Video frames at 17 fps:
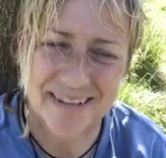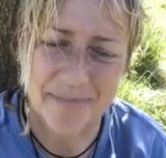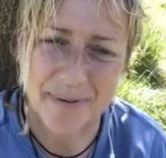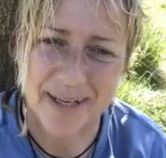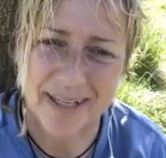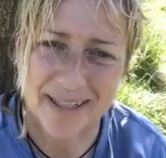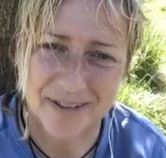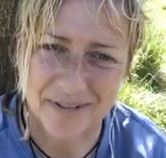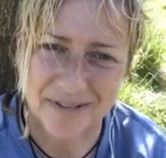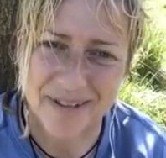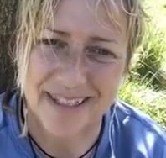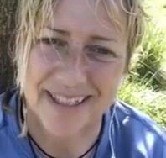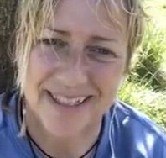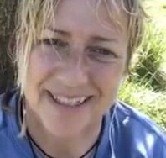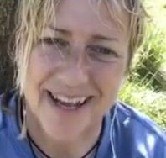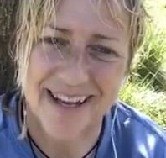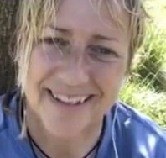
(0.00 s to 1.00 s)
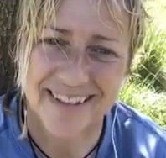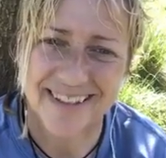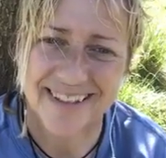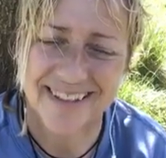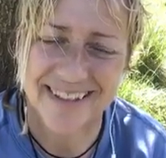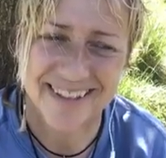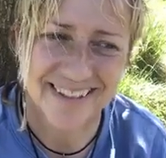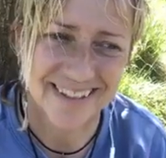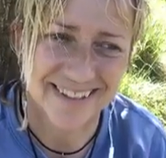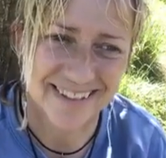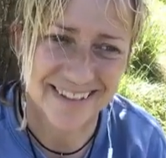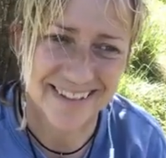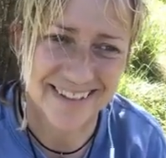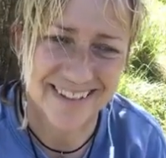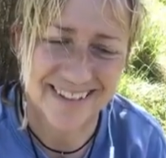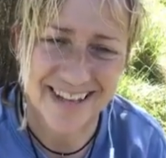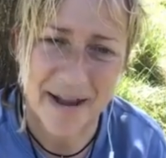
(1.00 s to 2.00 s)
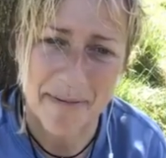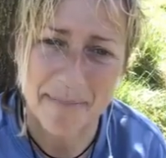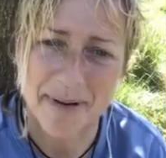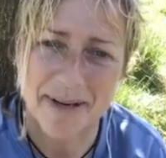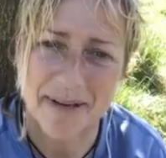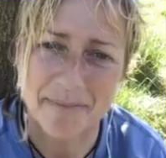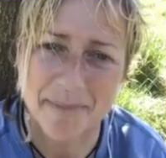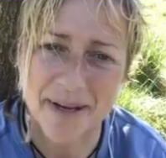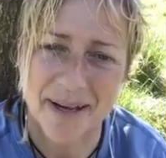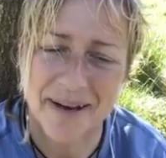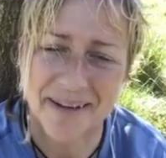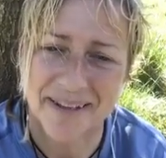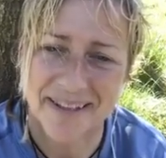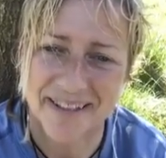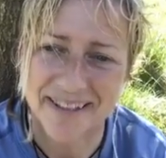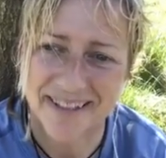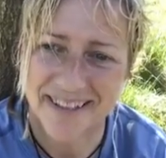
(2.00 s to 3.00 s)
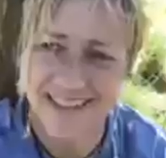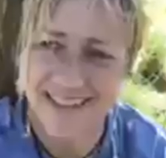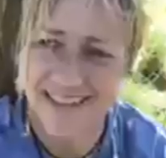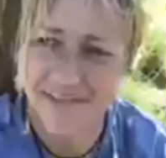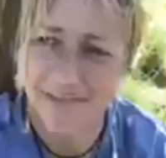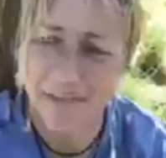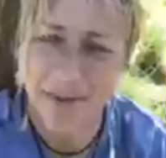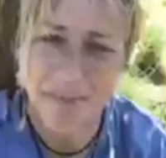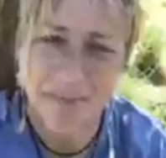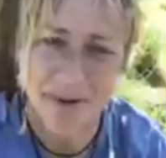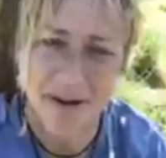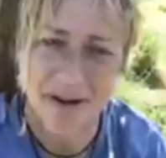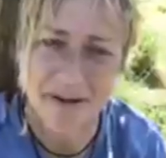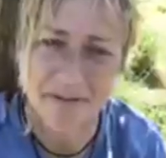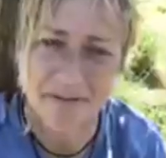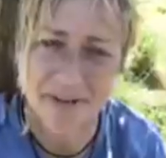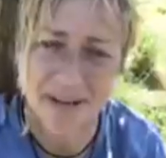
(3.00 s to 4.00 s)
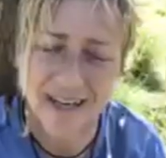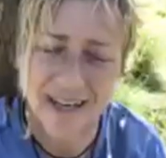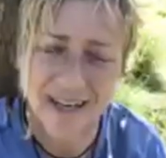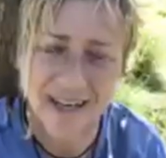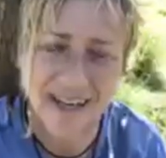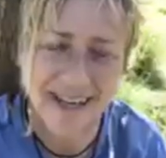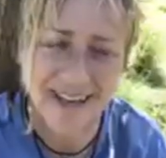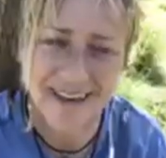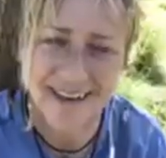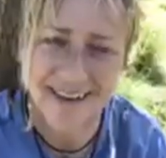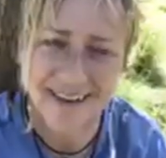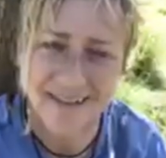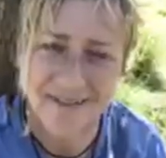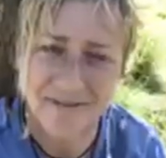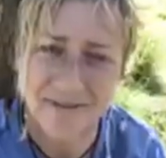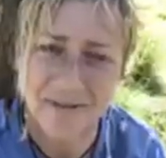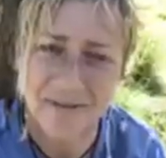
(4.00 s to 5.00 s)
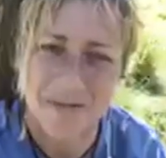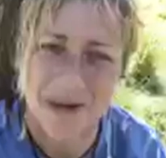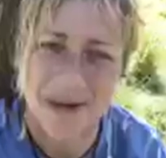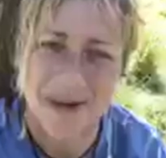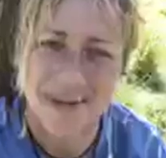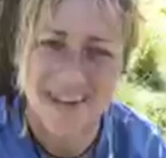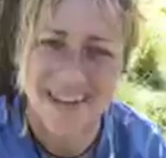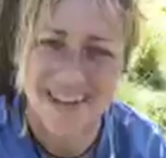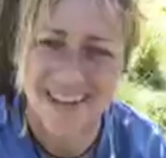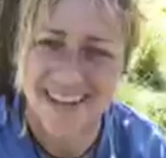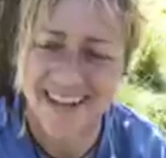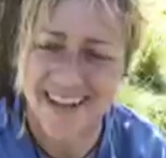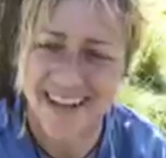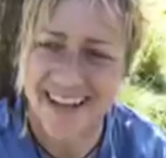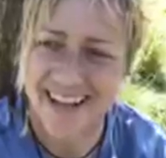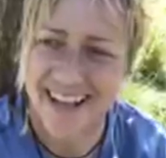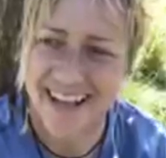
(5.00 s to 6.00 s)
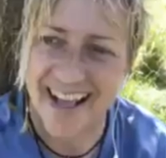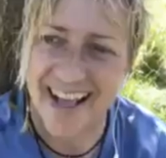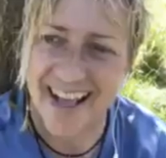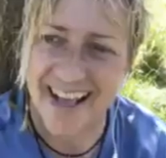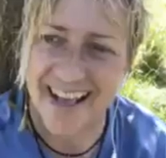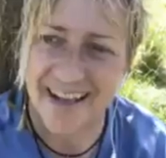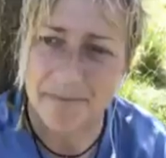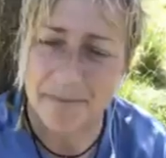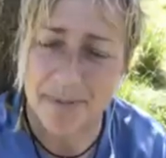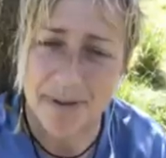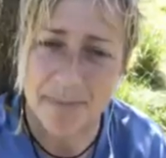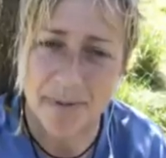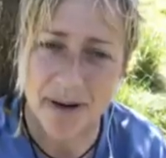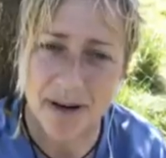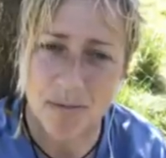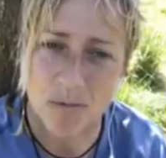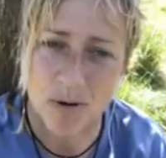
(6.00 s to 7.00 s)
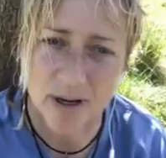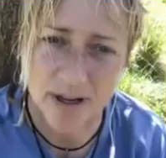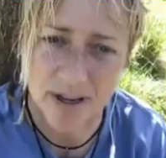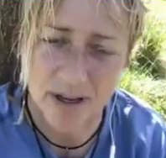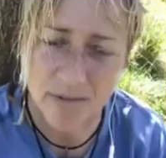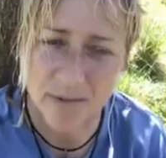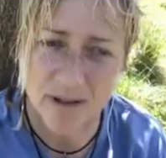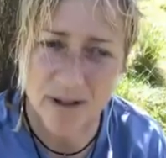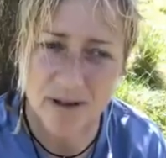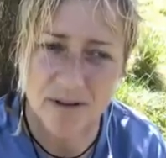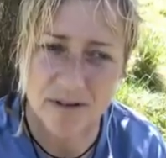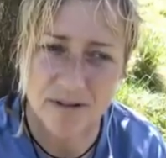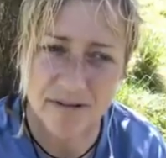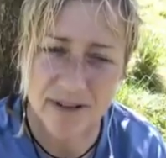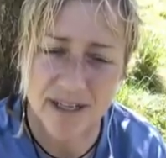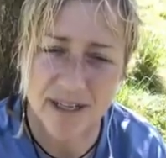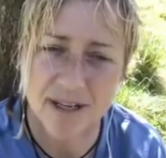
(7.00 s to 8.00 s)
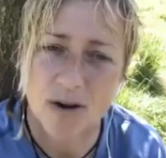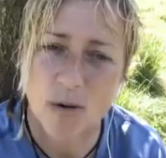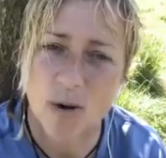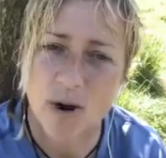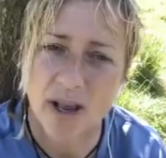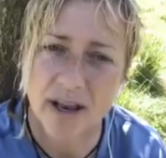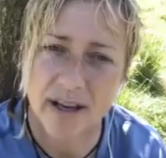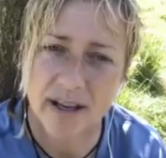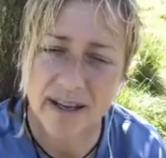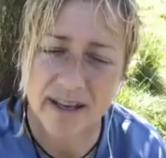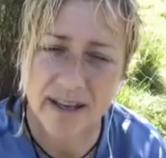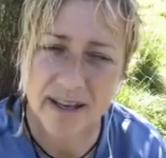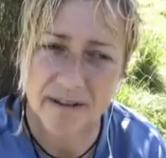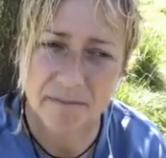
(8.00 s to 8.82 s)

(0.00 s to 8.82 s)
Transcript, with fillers: But it's already started. It's happening behind the scenes. People are feeling it, I know full well. Uh, people are working with it already quietly.